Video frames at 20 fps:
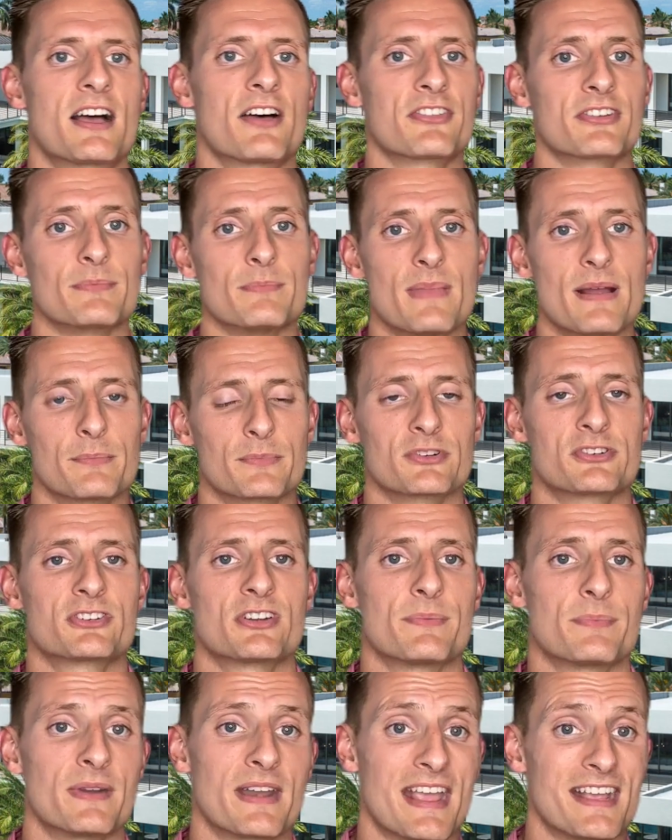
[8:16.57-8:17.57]
other
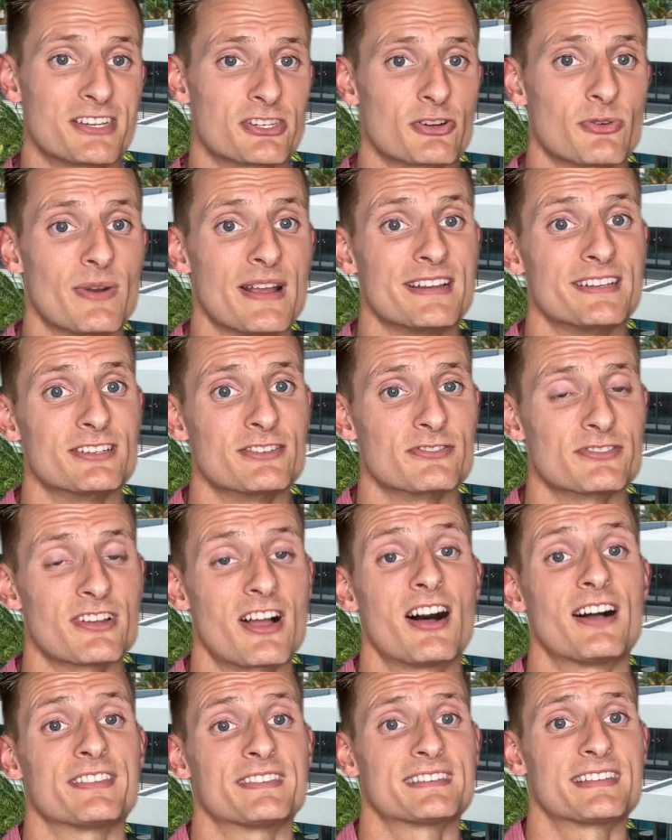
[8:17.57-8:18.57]
membership and HOA dues
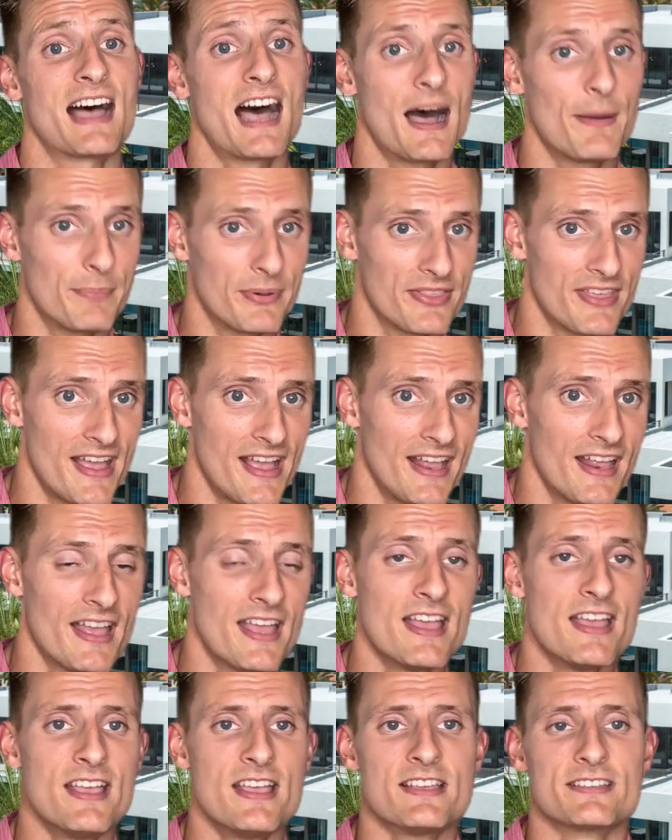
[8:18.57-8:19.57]
on top of that.